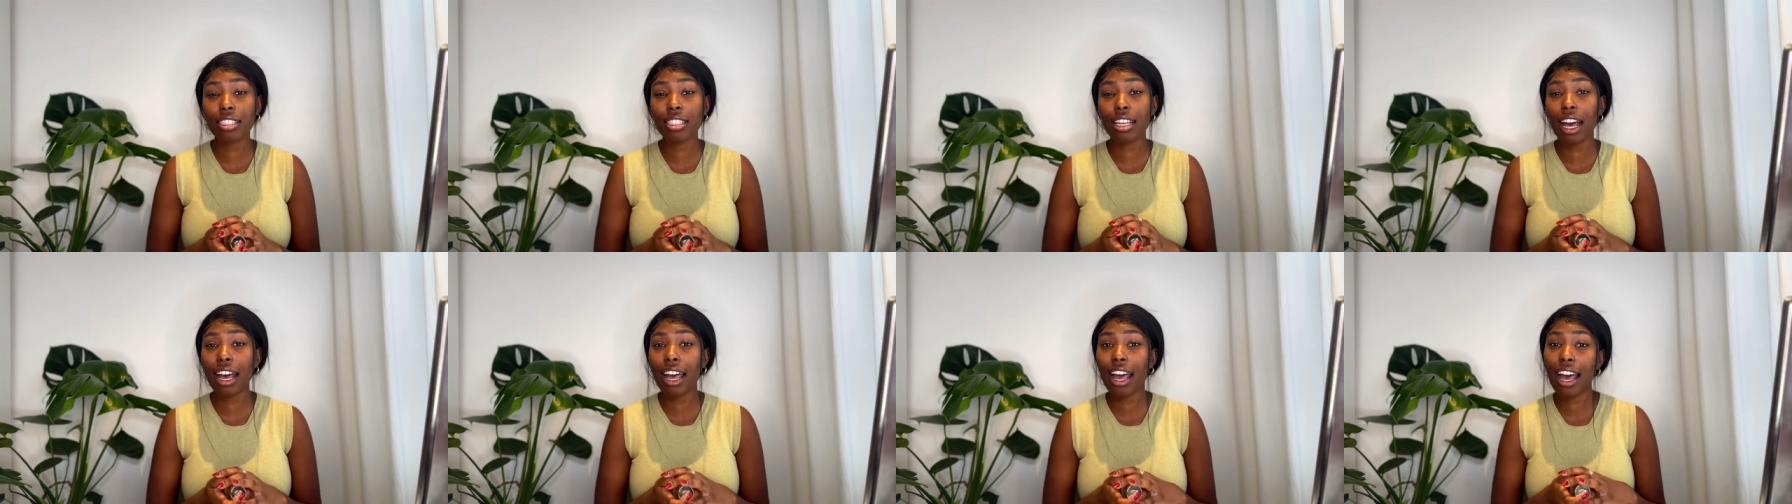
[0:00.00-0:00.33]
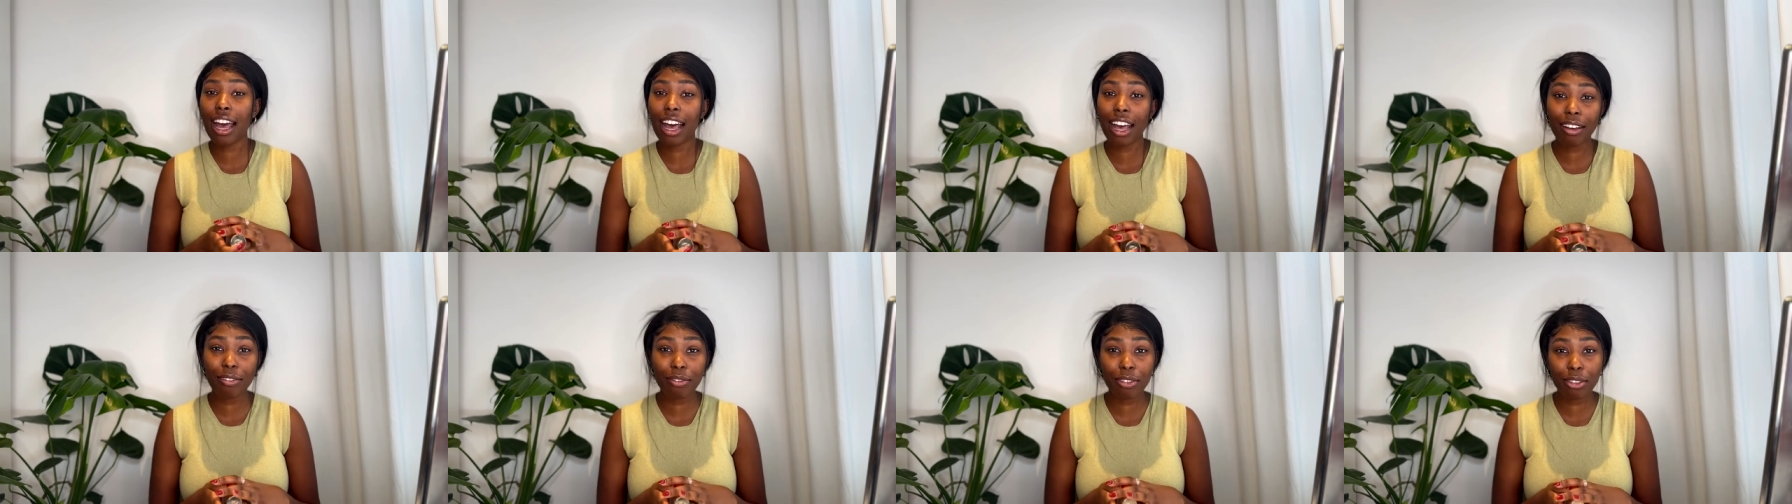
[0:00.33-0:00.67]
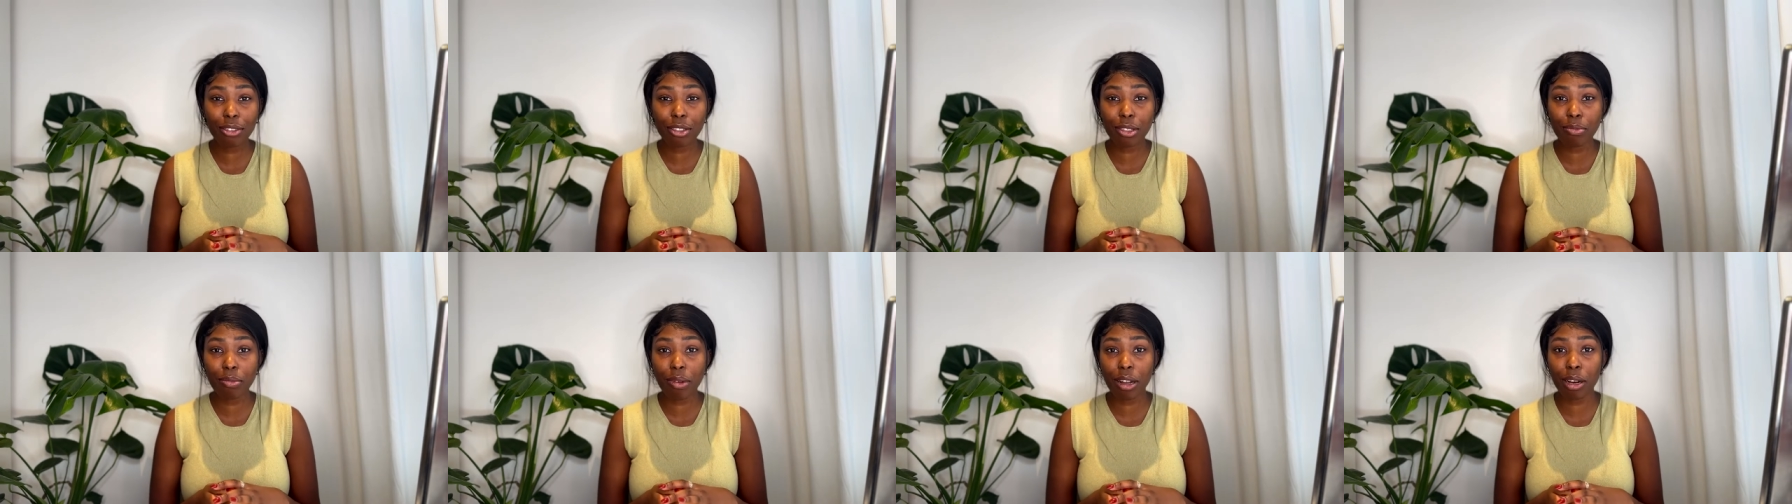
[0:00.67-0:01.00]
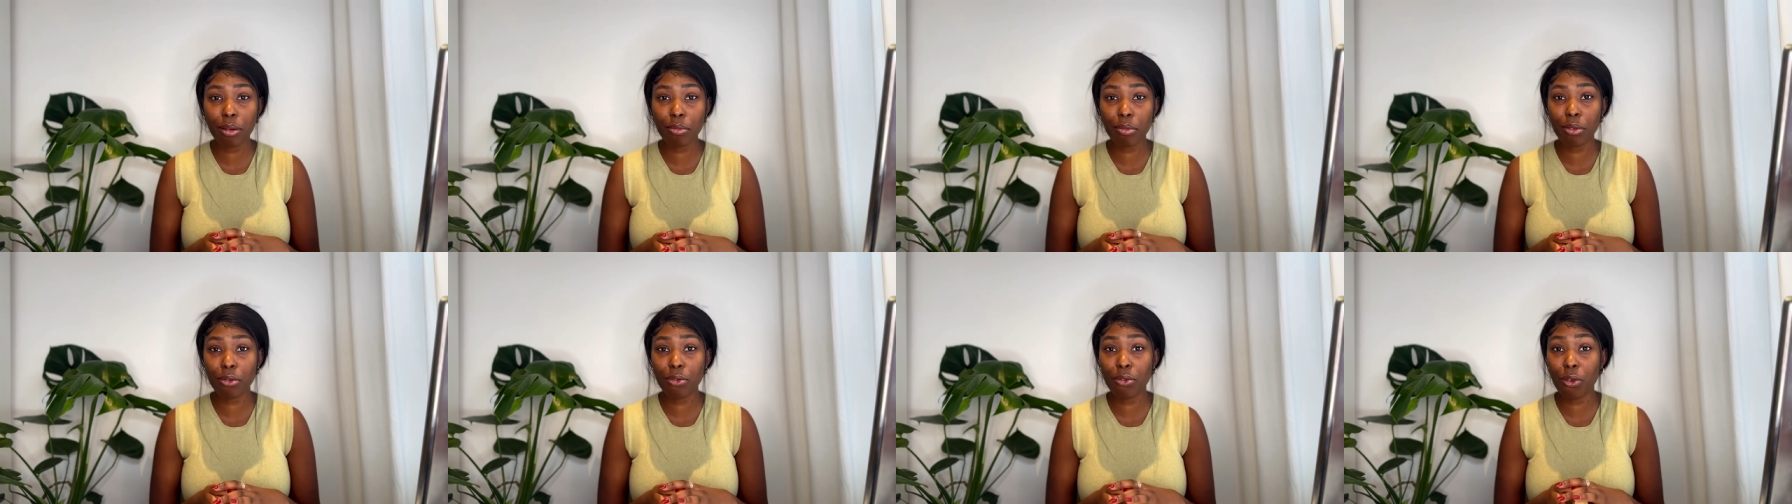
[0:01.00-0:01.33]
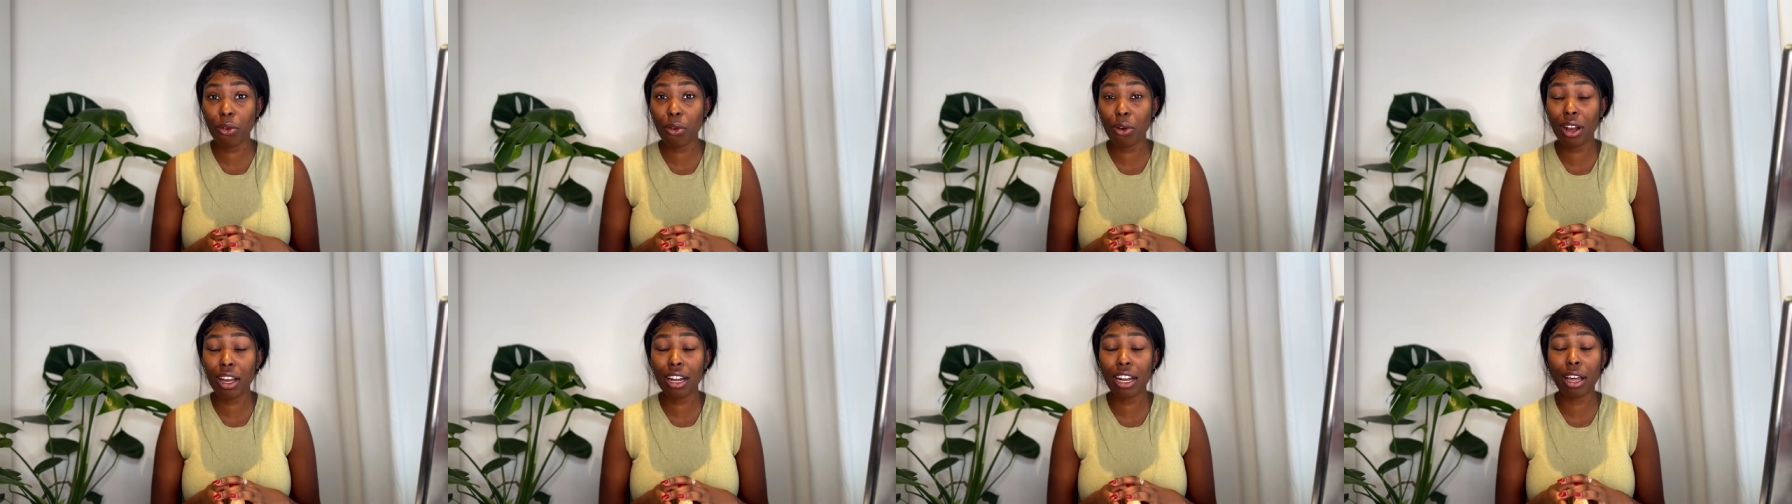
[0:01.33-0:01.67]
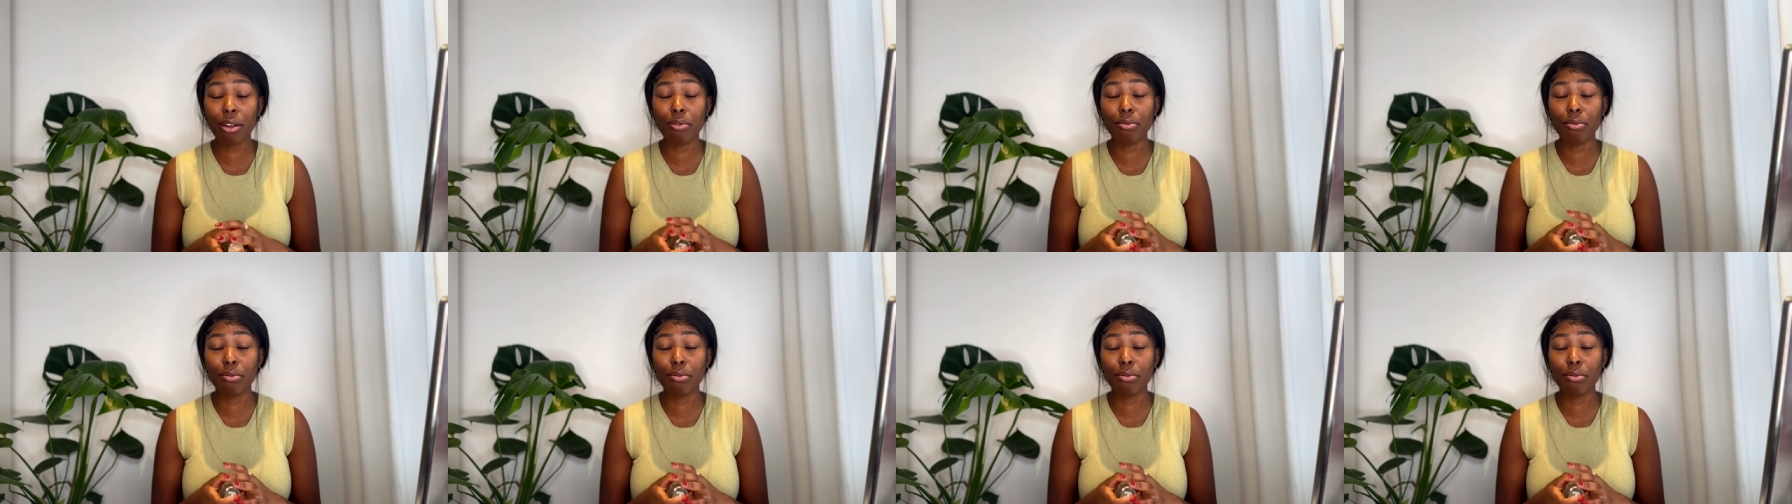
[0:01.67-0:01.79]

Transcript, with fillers: I have used Merit before and I